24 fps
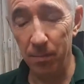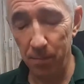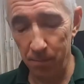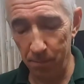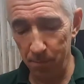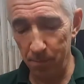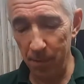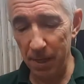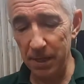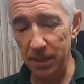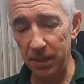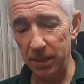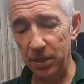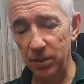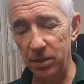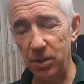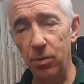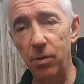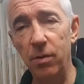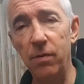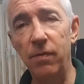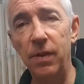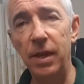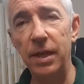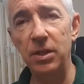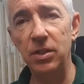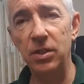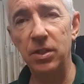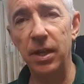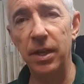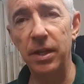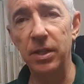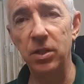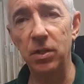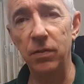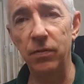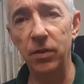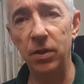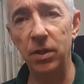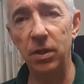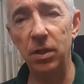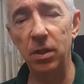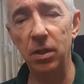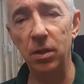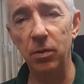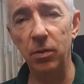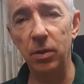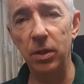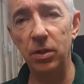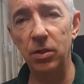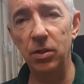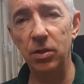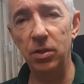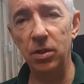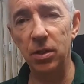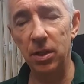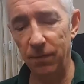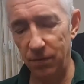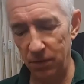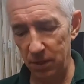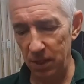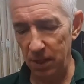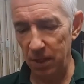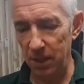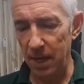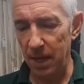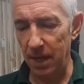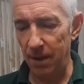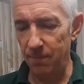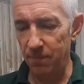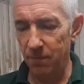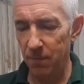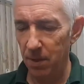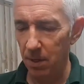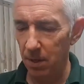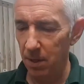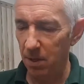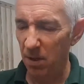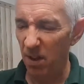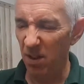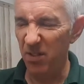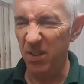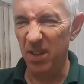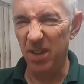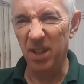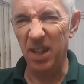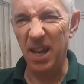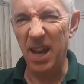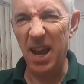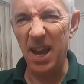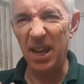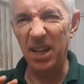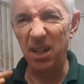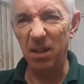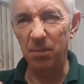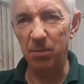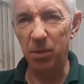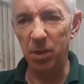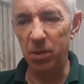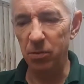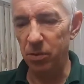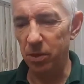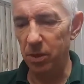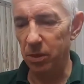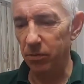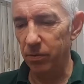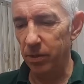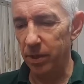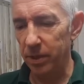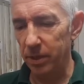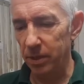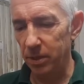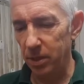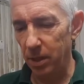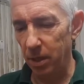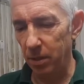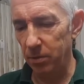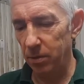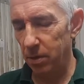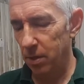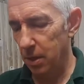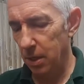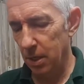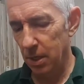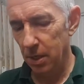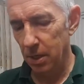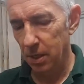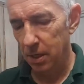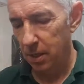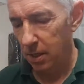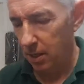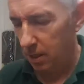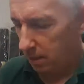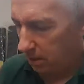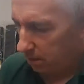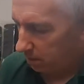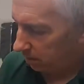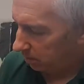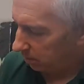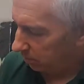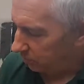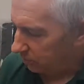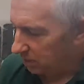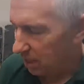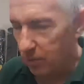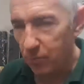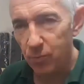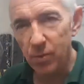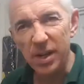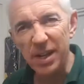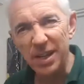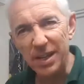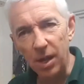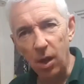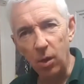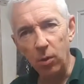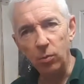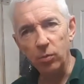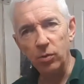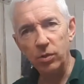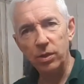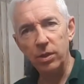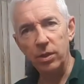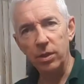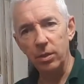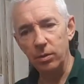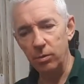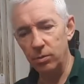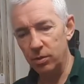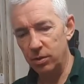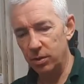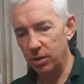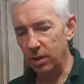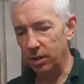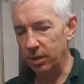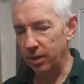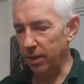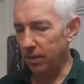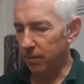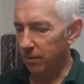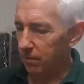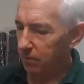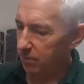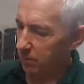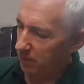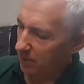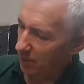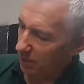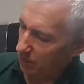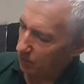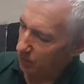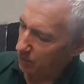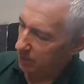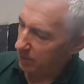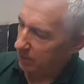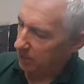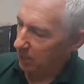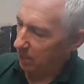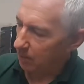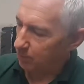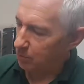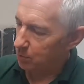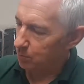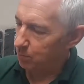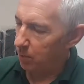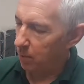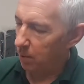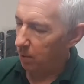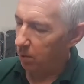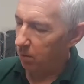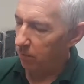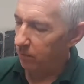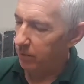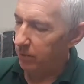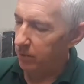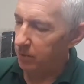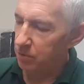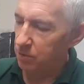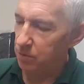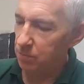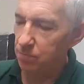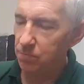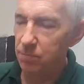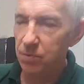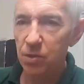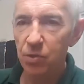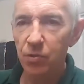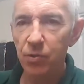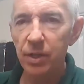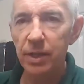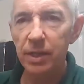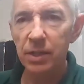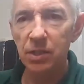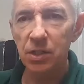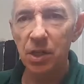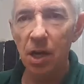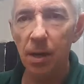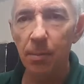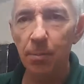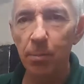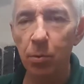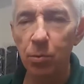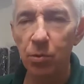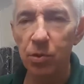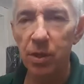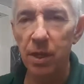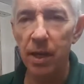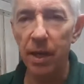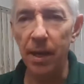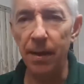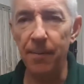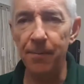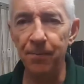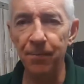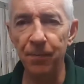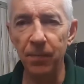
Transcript: mainly because it reflects the age of the cue and it just gives it that, I think, that added beauty really. So you get really old cues and that really comes as part of it. There's 3 examples there.